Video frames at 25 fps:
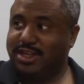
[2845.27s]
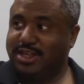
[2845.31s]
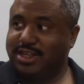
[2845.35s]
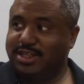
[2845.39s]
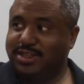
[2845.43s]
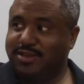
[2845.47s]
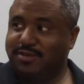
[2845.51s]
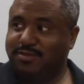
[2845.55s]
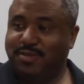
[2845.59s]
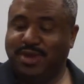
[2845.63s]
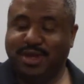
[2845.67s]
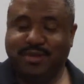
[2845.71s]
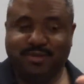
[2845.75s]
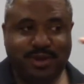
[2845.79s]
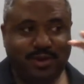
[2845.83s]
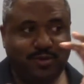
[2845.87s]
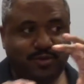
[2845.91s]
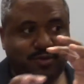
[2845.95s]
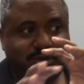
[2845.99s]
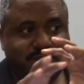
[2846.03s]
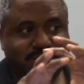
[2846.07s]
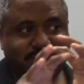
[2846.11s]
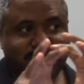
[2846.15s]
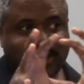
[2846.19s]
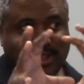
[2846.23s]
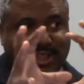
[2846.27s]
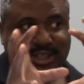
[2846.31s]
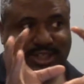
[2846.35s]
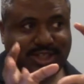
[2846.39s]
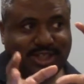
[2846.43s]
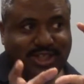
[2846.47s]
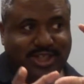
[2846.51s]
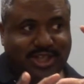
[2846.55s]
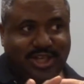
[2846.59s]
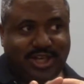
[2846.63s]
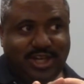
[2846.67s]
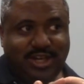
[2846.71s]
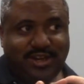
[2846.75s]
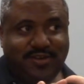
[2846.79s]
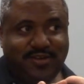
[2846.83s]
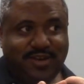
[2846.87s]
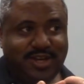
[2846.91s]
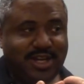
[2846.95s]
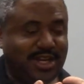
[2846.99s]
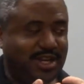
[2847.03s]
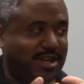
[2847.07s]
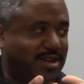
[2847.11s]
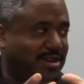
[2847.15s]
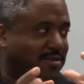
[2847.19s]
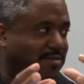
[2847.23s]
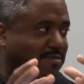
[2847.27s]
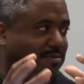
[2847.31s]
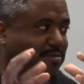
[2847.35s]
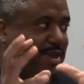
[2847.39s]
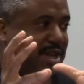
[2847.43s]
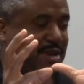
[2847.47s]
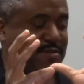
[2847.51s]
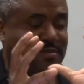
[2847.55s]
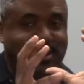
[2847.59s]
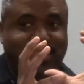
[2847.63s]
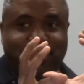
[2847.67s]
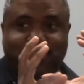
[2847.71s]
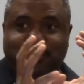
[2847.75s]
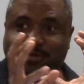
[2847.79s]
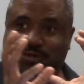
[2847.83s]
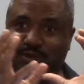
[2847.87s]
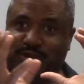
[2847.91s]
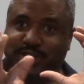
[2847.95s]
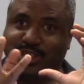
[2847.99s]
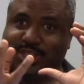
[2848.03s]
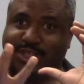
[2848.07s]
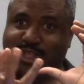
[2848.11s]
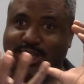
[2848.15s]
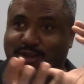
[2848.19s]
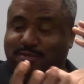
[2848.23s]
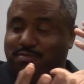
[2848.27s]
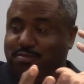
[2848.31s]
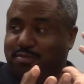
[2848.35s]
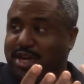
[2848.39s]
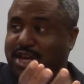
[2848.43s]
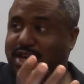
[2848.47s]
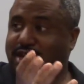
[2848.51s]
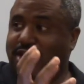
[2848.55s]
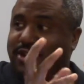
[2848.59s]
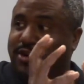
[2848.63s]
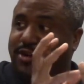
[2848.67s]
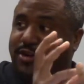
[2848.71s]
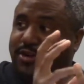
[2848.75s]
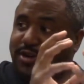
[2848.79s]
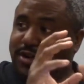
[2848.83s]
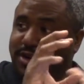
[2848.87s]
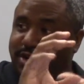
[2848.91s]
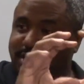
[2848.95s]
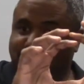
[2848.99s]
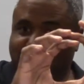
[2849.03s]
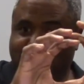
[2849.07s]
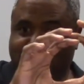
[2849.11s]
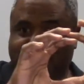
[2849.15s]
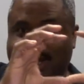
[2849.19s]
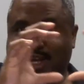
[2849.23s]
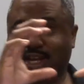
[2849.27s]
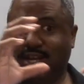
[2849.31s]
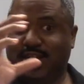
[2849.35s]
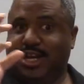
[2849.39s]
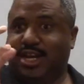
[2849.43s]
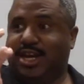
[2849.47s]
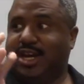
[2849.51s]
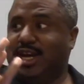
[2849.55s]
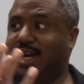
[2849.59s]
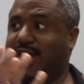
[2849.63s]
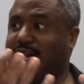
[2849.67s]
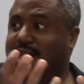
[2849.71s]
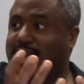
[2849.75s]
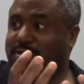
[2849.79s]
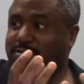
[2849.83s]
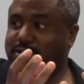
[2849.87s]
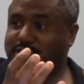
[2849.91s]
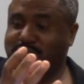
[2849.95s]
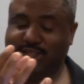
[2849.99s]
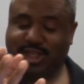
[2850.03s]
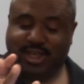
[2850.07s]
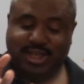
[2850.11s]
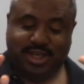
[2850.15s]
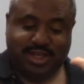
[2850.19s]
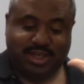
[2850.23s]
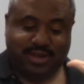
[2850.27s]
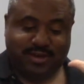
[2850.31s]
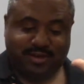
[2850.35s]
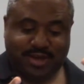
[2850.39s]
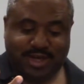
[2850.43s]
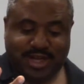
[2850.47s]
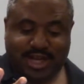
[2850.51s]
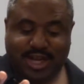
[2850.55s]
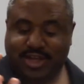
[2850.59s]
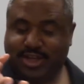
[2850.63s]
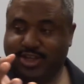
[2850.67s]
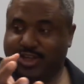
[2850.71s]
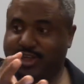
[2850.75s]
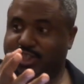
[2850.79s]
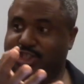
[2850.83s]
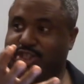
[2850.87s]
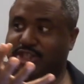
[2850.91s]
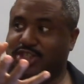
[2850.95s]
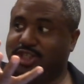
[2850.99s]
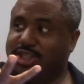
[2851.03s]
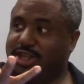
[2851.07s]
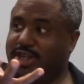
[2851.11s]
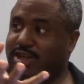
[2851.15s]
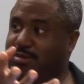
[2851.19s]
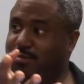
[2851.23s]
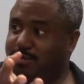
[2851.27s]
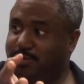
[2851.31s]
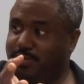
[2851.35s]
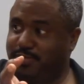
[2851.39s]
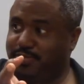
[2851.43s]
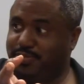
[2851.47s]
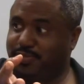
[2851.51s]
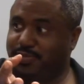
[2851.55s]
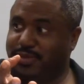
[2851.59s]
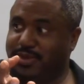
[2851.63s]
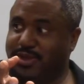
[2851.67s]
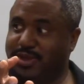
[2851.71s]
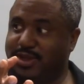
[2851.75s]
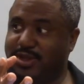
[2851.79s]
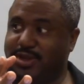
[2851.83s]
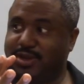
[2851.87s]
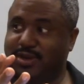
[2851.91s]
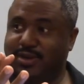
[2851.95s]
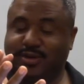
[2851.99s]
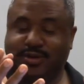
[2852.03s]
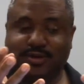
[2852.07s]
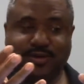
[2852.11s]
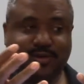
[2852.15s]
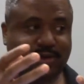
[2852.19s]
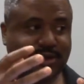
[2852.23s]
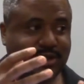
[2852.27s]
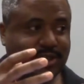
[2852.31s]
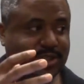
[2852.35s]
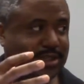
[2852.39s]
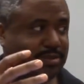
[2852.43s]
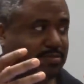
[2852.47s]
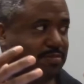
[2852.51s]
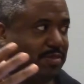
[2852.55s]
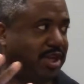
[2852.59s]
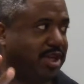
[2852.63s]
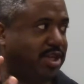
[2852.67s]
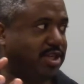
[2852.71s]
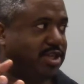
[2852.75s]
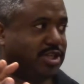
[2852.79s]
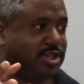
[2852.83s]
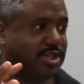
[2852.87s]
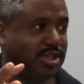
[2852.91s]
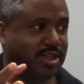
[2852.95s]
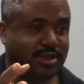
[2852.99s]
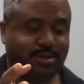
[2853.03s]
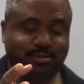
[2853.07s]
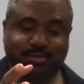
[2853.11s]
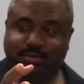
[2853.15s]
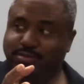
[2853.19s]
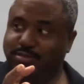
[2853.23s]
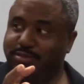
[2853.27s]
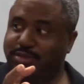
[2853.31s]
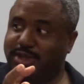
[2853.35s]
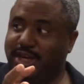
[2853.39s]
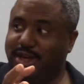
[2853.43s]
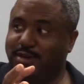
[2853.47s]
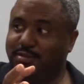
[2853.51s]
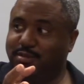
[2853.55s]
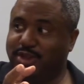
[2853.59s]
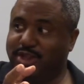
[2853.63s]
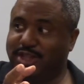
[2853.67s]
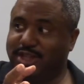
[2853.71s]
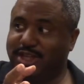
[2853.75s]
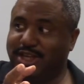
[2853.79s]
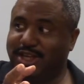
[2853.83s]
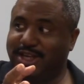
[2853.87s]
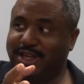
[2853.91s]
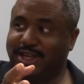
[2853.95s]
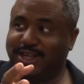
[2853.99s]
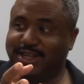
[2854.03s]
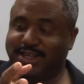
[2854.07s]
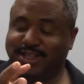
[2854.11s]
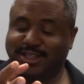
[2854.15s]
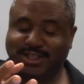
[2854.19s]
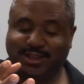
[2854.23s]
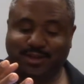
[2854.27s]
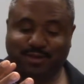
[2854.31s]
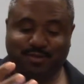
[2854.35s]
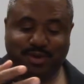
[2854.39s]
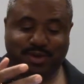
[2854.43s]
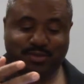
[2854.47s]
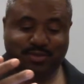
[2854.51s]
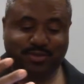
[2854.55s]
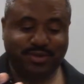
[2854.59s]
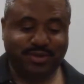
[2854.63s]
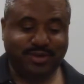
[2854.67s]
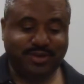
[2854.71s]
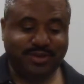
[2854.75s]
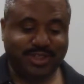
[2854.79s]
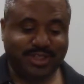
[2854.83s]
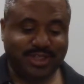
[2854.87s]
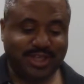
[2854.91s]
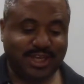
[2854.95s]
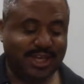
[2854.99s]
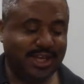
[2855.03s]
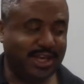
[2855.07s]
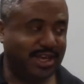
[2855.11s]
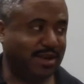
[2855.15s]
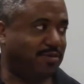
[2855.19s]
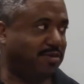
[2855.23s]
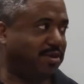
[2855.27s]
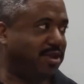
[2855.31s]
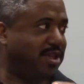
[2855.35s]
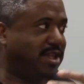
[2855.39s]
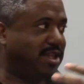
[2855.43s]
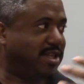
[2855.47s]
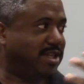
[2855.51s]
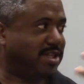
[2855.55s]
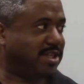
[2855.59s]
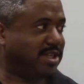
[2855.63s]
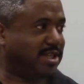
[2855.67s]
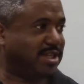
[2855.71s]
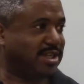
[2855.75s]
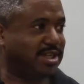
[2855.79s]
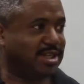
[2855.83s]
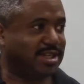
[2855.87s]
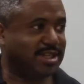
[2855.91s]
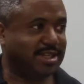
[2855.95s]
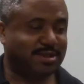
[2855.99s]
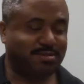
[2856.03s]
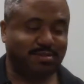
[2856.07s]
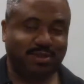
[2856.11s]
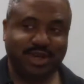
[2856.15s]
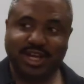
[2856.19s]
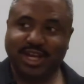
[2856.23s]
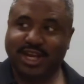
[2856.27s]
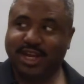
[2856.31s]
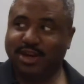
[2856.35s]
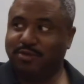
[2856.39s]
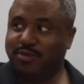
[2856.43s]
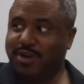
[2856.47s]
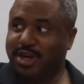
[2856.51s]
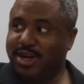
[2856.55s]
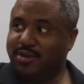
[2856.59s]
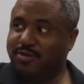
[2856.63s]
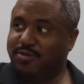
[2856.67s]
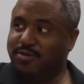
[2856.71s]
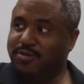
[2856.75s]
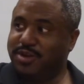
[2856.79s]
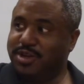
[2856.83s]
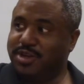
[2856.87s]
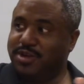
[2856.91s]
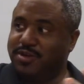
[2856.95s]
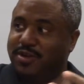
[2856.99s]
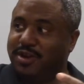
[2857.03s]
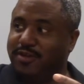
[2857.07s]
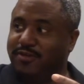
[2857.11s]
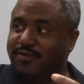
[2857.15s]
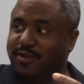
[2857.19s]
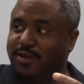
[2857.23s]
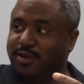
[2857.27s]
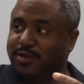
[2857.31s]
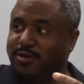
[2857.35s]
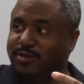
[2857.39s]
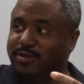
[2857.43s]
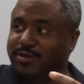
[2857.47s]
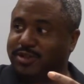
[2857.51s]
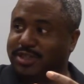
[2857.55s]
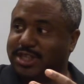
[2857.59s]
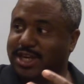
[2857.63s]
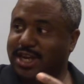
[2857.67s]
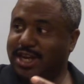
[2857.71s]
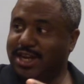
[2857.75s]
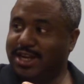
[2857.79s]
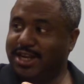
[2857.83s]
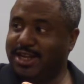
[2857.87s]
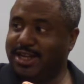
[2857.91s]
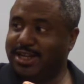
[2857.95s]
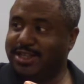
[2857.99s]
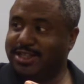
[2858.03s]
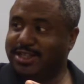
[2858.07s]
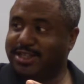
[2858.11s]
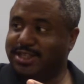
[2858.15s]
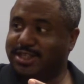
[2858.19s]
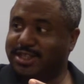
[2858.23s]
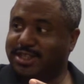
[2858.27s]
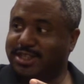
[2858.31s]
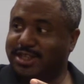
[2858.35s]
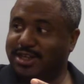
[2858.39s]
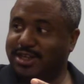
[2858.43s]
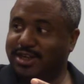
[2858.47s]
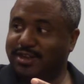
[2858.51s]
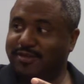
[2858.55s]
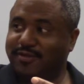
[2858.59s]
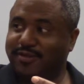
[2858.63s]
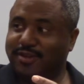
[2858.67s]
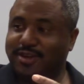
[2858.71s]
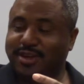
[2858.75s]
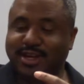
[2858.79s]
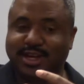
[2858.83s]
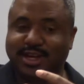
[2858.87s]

So maybe it wasn't a chariot, maybe it was a metal object, like a ship or a spaceship type of thing. So people are saying that, well, this can explain like where UFO sightings and stuff.